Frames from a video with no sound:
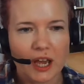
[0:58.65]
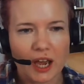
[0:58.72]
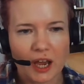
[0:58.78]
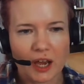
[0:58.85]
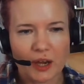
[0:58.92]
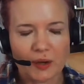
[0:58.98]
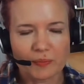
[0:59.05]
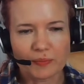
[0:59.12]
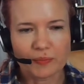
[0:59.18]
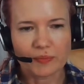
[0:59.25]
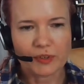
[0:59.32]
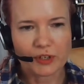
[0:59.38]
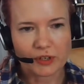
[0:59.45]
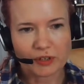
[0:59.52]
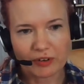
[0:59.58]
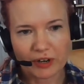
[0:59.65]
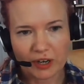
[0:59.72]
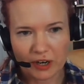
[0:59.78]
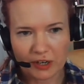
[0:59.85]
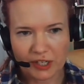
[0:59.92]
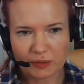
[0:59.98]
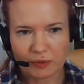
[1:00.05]
Um, so it's a very
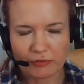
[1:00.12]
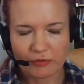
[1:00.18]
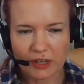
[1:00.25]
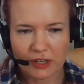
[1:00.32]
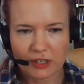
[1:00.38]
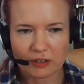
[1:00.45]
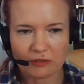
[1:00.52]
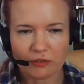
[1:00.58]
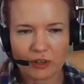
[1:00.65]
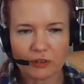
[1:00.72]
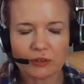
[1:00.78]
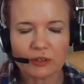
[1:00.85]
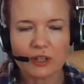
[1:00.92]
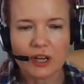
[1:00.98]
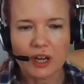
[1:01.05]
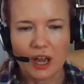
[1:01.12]
customer facing role.